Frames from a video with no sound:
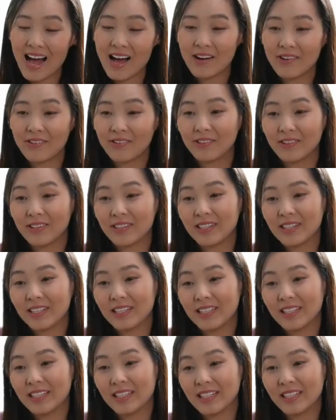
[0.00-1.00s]
just talk to the
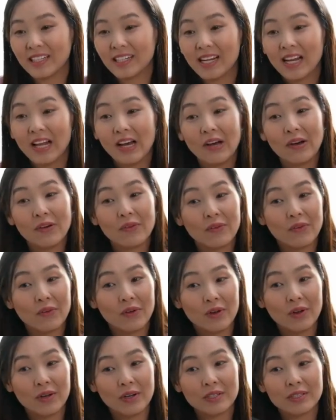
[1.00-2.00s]
camera and they
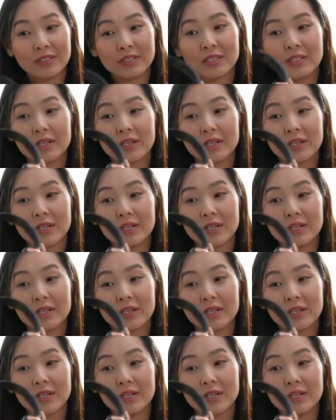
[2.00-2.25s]
educate you